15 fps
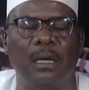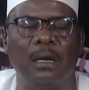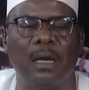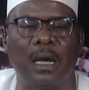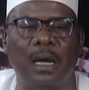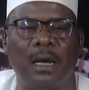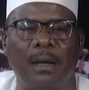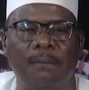
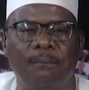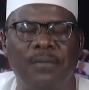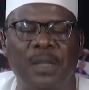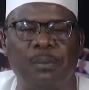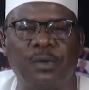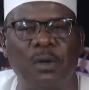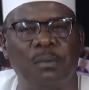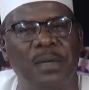the
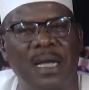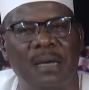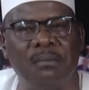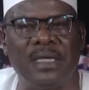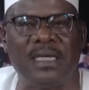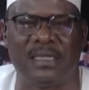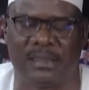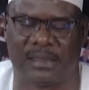problem
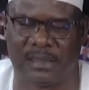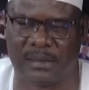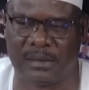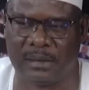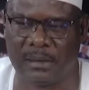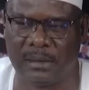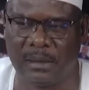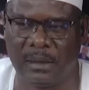is
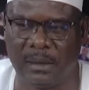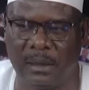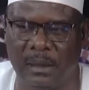the